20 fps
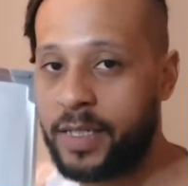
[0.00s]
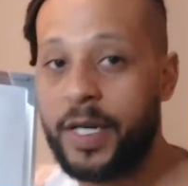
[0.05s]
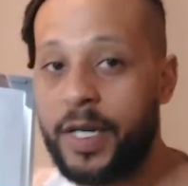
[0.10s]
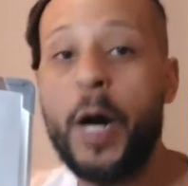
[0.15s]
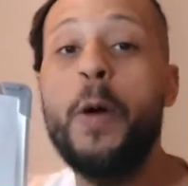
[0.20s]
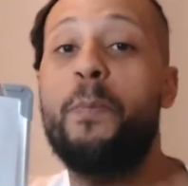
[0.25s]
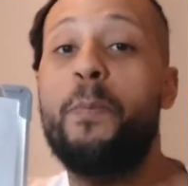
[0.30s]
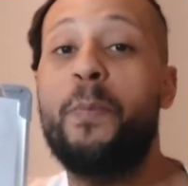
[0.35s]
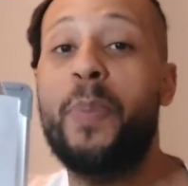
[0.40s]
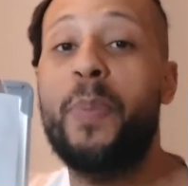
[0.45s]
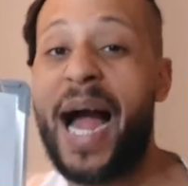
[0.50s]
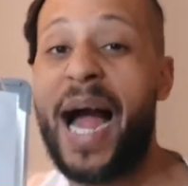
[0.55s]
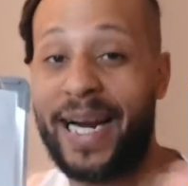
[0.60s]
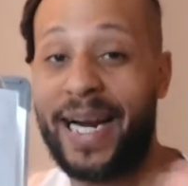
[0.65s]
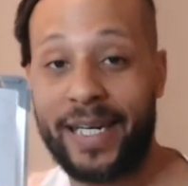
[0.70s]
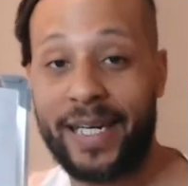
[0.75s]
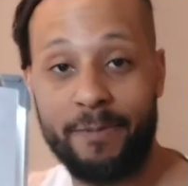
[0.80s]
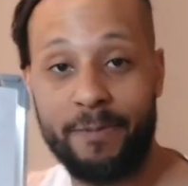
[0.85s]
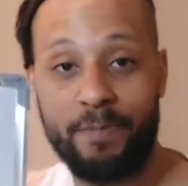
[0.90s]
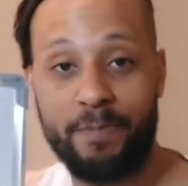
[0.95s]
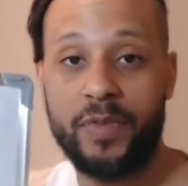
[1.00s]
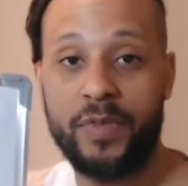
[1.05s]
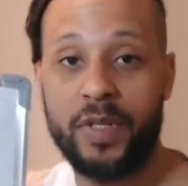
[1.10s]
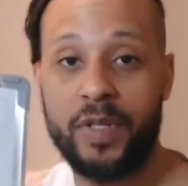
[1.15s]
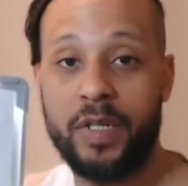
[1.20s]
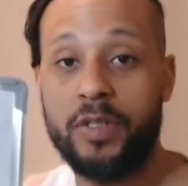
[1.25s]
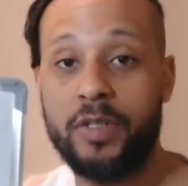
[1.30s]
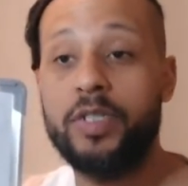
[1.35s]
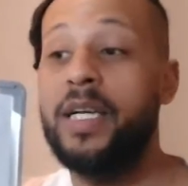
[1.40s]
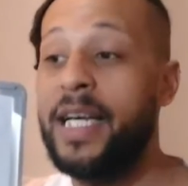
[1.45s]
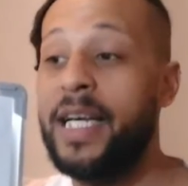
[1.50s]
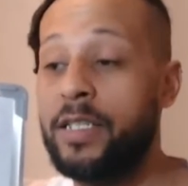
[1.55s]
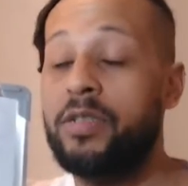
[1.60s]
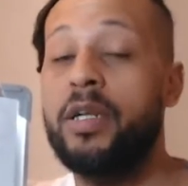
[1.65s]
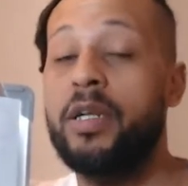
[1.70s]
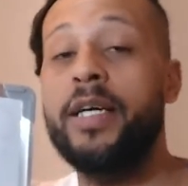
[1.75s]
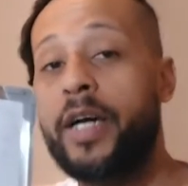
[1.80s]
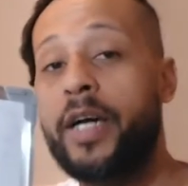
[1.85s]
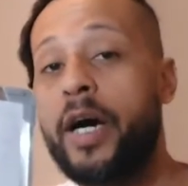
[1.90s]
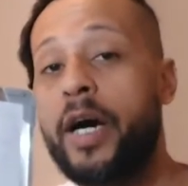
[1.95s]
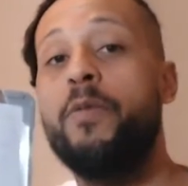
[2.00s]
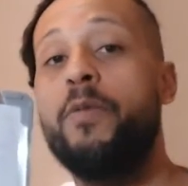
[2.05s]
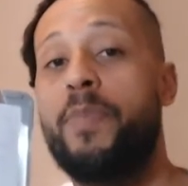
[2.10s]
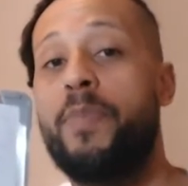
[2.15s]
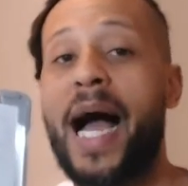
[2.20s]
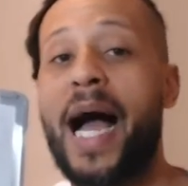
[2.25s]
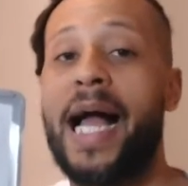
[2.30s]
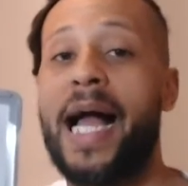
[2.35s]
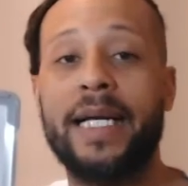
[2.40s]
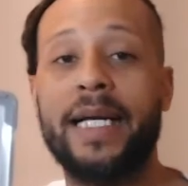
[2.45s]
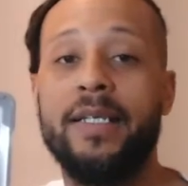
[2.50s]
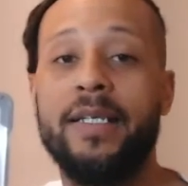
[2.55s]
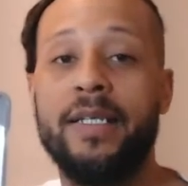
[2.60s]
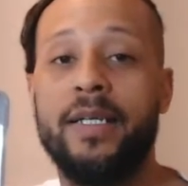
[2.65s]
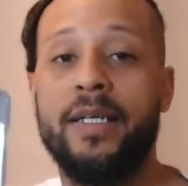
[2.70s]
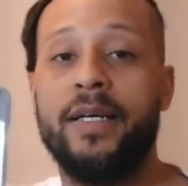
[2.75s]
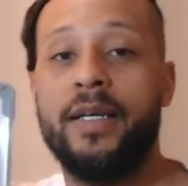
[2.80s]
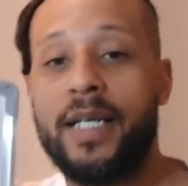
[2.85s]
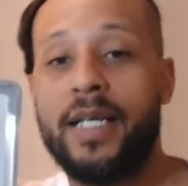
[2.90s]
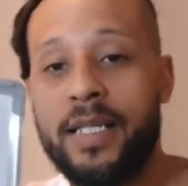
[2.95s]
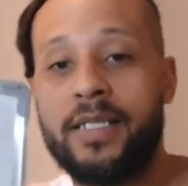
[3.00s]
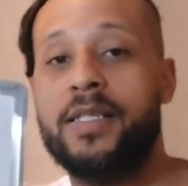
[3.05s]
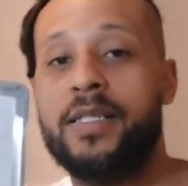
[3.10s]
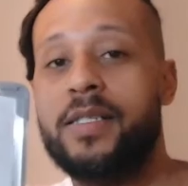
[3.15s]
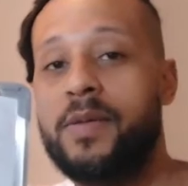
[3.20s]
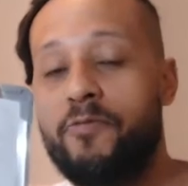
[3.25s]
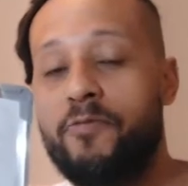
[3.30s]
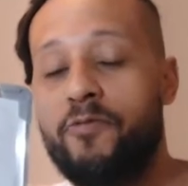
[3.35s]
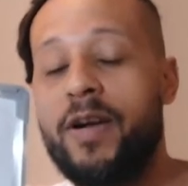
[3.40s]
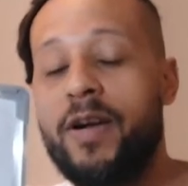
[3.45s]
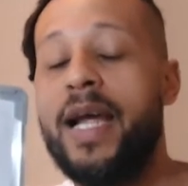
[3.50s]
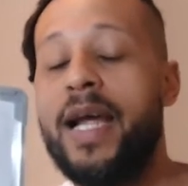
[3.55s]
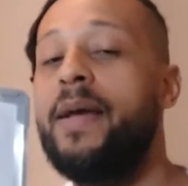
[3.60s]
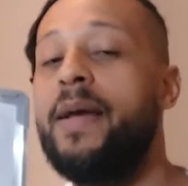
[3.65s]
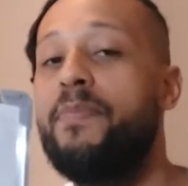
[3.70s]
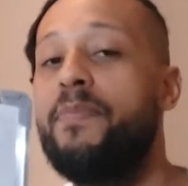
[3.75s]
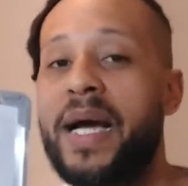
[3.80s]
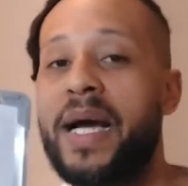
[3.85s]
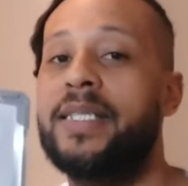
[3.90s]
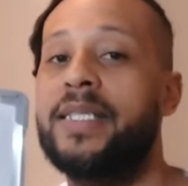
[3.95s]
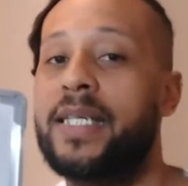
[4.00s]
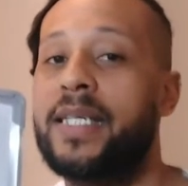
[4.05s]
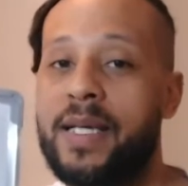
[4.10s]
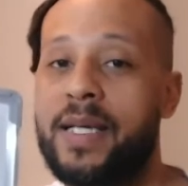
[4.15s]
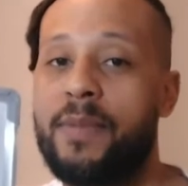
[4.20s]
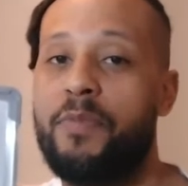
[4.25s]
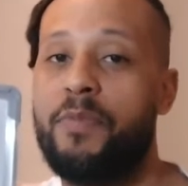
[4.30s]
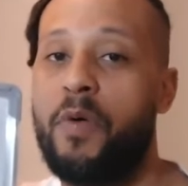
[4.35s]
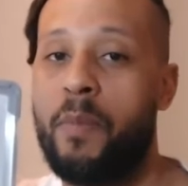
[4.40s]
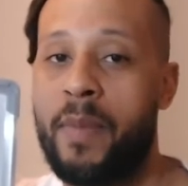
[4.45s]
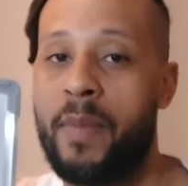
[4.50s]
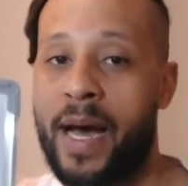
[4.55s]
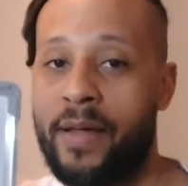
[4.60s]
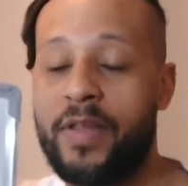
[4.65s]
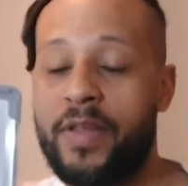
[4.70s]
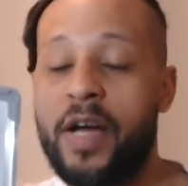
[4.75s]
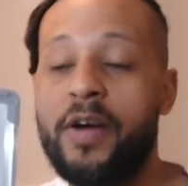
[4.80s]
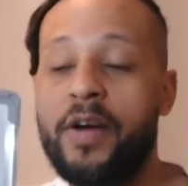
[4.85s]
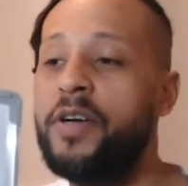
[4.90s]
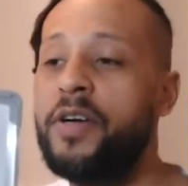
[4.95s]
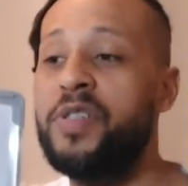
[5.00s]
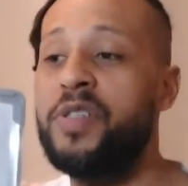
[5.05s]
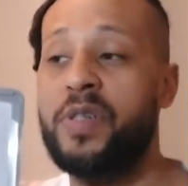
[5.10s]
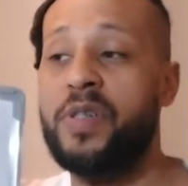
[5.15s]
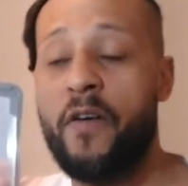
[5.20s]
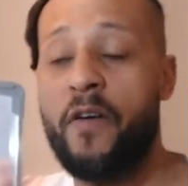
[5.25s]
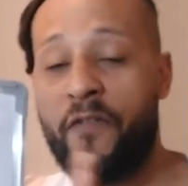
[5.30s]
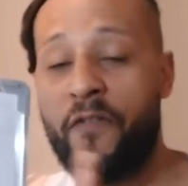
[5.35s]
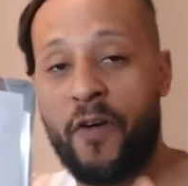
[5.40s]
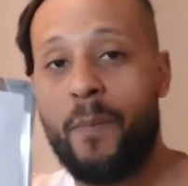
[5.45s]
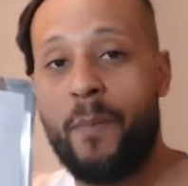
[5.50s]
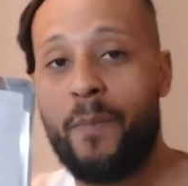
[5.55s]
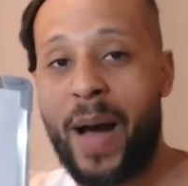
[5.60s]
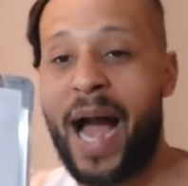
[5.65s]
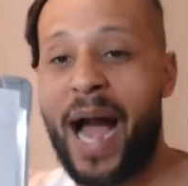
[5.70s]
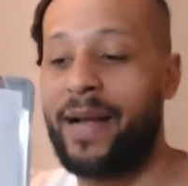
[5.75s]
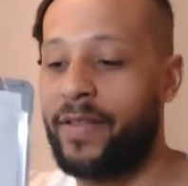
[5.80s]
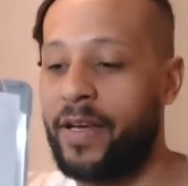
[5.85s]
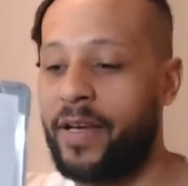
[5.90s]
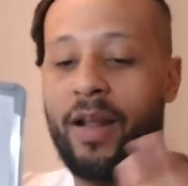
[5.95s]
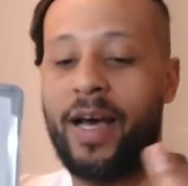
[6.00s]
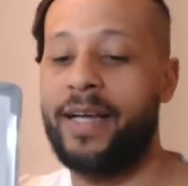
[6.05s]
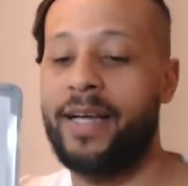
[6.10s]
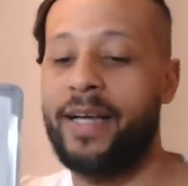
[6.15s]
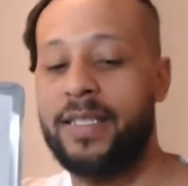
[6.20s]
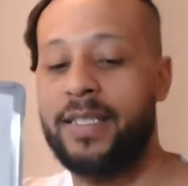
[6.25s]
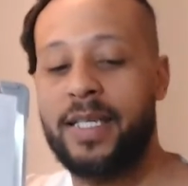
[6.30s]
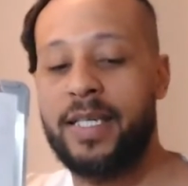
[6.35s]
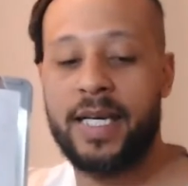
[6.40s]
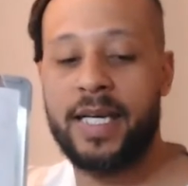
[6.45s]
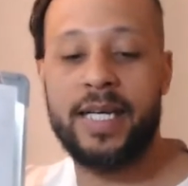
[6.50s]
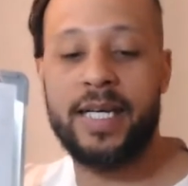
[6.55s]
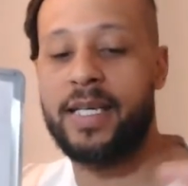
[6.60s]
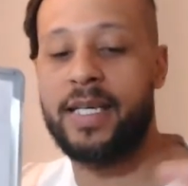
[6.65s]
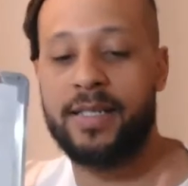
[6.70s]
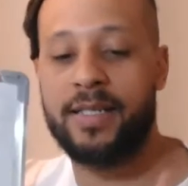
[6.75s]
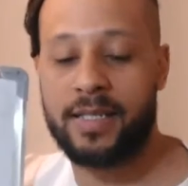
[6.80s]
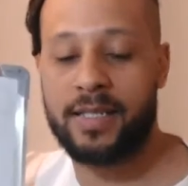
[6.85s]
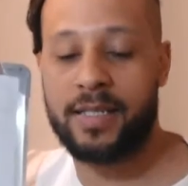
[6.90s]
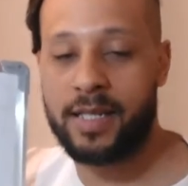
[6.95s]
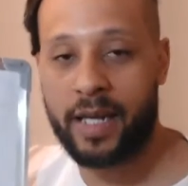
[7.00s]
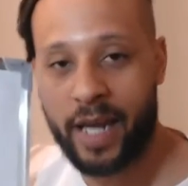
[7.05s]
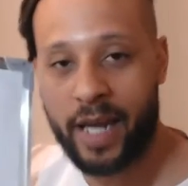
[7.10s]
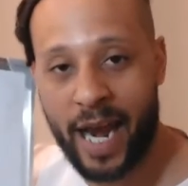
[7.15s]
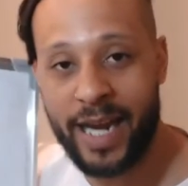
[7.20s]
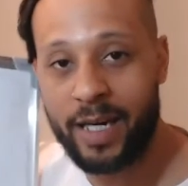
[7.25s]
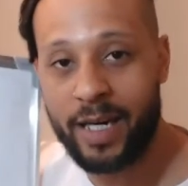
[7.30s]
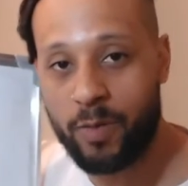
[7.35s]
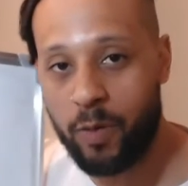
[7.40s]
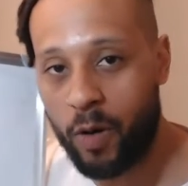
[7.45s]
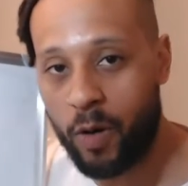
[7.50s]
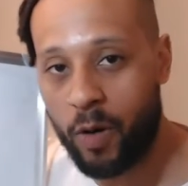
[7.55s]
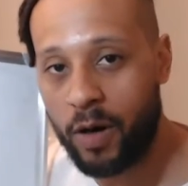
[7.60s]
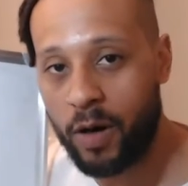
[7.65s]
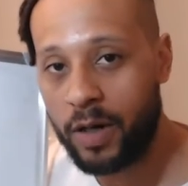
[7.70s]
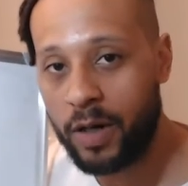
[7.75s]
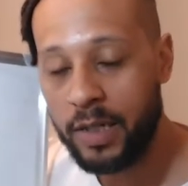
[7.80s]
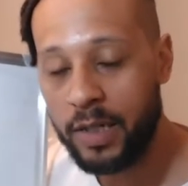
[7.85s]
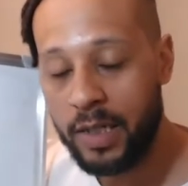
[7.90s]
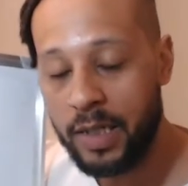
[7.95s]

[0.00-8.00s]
Go back, literally go back into some really basic, simple math. Don't go so far back that you're like, this is easy, this is a cakewalk.